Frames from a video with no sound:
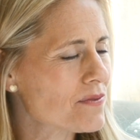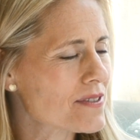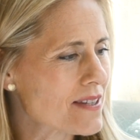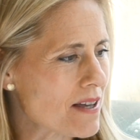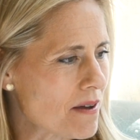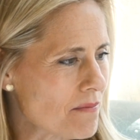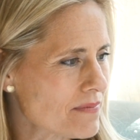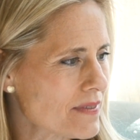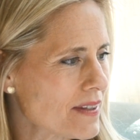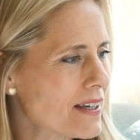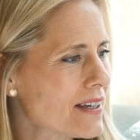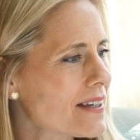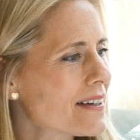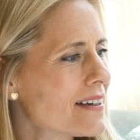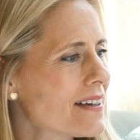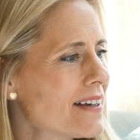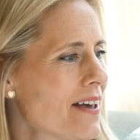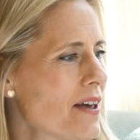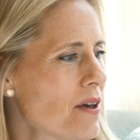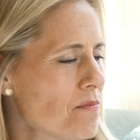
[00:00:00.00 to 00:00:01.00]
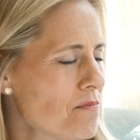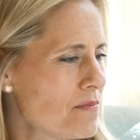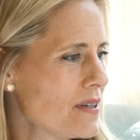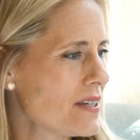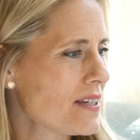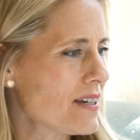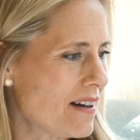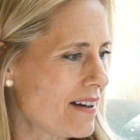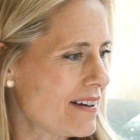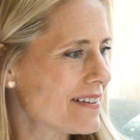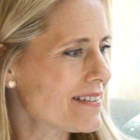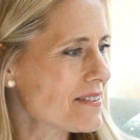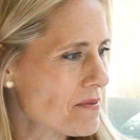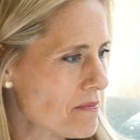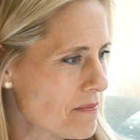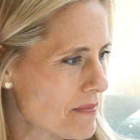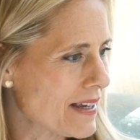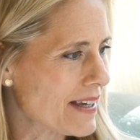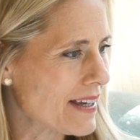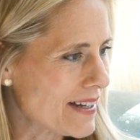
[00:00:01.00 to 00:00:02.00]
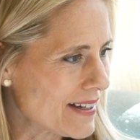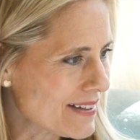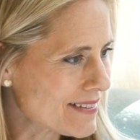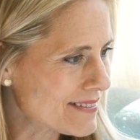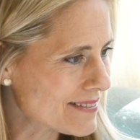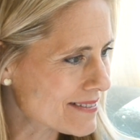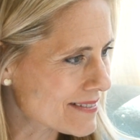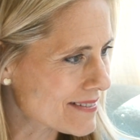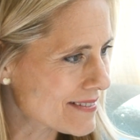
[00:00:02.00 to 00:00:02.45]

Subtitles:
something beyond me,